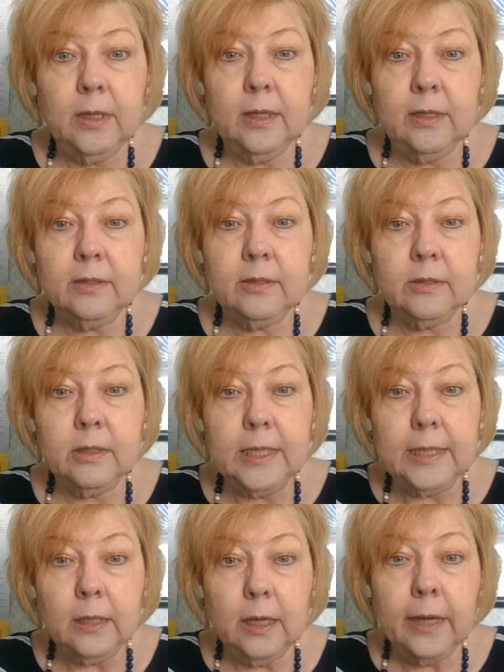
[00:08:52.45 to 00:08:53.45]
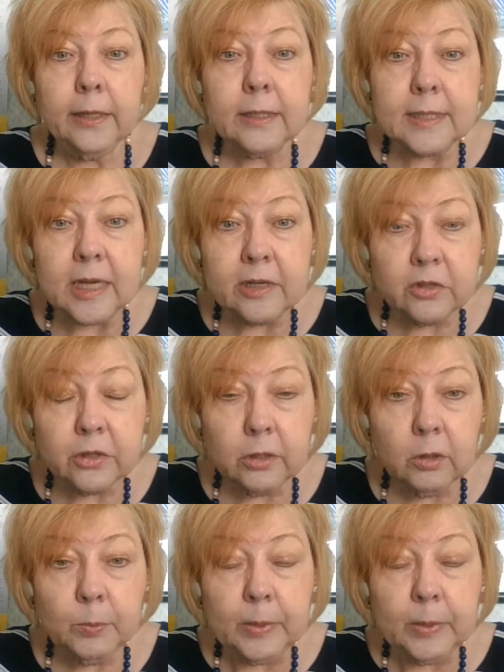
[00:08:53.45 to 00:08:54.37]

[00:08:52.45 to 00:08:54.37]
is unintentional